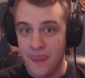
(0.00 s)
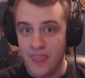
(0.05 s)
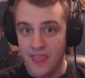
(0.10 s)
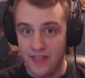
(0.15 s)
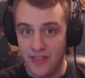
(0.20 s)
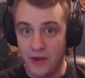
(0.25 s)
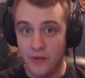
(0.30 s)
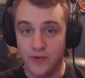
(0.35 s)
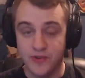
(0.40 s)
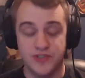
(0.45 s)

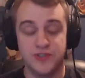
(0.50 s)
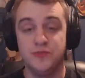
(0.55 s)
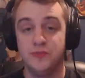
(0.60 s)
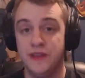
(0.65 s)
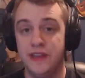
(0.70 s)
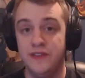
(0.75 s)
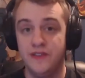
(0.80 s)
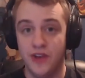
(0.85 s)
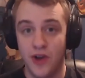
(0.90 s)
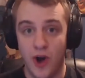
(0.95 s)
like which would
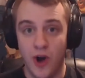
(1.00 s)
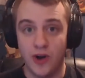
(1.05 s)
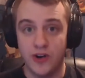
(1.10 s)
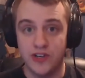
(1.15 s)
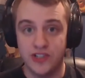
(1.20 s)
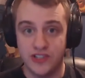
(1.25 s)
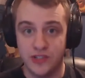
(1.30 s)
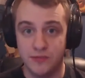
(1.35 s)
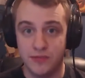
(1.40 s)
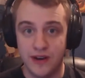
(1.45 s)
be even
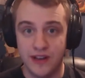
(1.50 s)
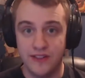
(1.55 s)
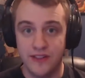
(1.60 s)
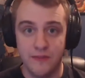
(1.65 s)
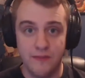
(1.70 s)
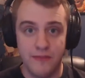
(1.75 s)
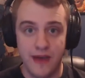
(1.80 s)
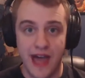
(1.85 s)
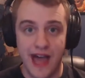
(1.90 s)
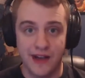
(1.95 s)
harder to bring
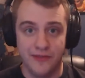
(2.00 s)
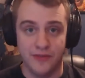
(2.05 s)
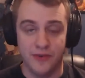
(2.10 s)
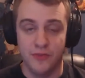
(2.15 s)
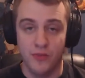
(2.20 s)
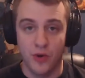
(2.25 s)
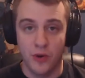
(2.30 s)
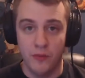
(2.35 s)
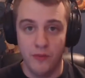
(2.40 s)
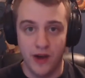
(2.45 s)
them back for
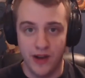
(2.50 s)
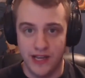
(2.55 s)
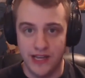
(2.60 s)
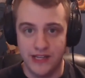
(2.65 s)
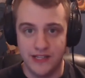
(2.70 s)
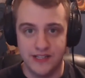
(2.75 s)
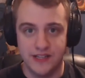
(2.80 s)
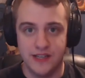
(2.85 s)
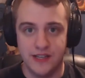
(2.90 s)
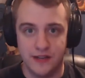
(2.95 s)
more
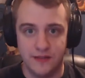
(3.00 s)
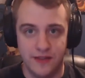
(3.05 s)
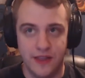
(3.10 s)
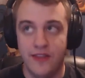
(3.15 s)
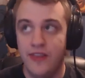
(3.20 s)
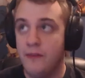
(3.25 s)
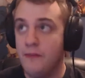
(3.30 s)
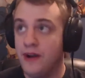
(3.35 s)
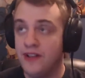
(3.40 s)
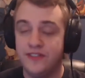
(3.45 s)
money
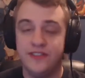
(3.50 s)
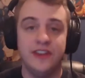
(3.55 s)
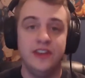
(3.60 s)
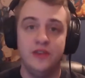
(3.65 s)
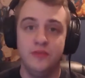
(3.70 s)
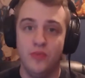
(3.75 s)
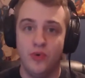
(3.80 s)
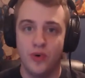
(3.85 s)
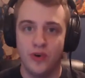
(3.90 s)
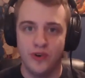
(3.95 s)
and they might send
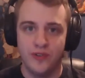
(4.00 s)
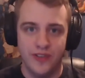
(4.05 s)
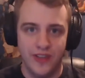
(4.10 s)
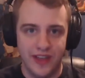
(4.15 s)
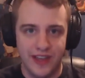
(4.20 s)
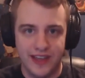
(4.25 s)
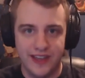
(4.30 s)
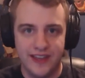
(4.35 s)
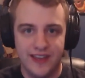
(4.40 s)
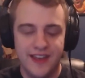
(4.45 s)
you more
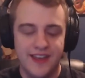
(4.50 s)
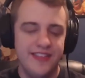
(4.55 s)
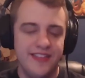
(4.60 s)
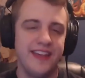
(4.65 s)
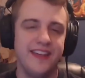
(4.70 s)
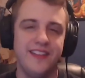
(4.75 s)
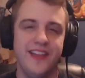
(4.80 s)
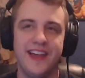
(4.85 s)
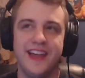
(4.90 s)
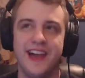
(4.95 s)
like
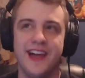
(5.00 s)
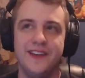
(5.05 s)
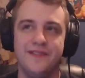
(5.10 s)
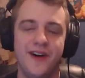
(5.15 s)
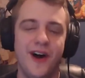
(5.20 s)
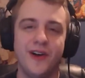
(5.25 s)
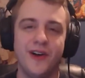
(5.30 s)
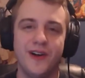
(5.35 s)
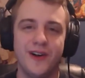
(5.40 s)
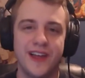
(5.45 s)
think like kind of
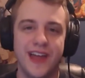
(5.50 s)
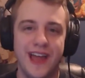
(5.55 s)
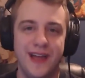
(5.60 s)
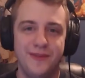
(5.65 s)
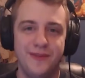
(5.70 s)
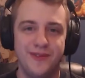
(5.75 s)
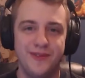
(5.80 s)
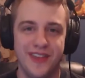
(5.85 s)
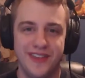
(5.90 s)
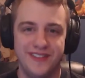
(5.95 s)
Hunger
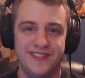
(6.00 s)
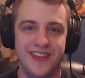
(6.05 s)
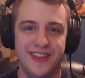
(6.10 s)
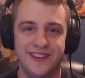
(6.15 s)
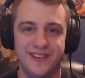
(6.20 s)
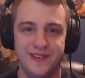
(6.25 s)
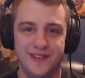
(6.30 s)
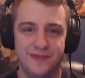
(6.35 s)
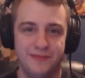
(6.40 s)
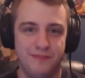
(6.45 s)
Games where they send
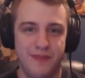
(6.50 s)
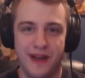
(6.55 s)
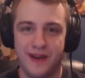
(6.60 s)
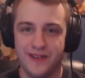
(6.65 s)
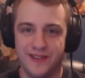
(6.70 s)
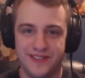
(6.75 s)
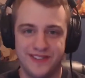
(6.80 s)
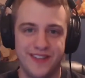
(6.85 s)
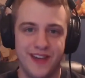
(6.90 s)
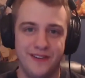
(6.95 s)
you better
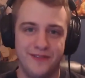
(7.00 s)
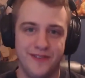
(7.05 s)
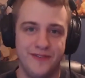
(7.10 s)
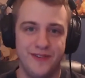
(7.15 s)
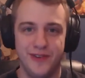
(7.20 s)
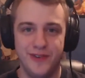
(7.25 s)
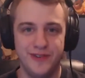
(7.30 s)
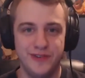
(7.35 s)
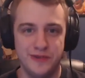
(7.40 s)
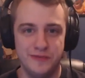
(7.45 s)
stuff if
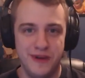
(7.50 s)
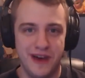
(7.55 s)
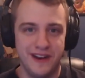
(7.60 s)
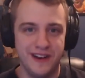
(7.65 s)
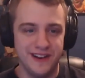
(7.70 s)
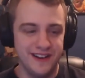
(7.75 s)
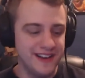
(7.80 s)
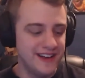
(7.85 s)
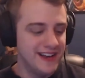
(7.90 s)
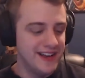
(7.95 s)
you do
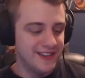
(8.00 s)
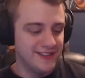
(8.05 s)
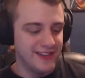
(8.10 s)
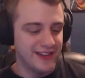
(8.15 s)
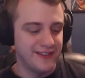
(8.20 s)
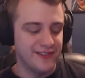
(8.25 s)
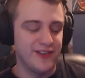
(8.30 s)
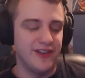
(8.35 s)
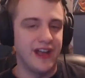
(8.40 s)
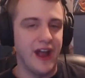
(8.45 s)
better. It's like
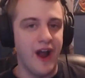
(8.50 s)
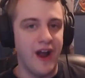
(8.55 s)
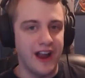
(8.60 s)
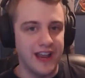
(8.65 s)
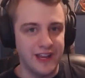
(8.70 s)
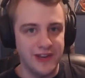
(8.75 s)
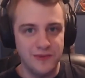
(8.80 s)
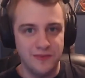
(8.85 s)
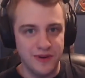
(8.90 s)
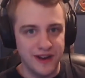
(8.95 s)
they're like, all right,
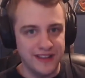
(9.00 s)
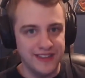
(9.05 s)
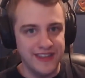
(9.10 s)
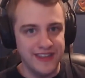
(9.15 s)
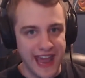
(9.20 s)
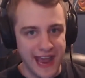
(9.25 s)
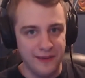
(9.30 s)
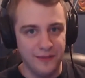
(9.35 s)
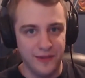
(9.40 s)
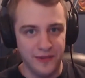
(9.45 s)
can you bring the
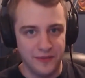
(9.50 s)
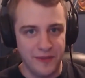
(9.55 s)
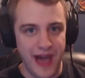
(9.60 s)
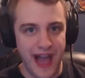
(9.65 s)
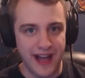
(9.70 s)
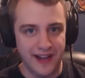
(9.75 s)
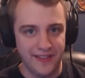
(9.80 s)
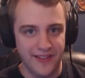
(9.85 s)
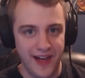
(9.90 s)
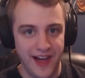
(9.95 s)
animals
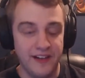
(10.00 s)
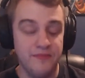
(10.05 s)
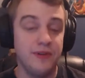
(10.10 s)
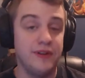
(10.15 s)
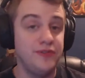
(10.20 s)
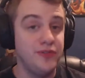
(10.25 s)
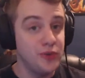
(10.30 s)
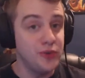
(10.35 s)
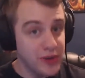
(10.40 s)
back alive? But if you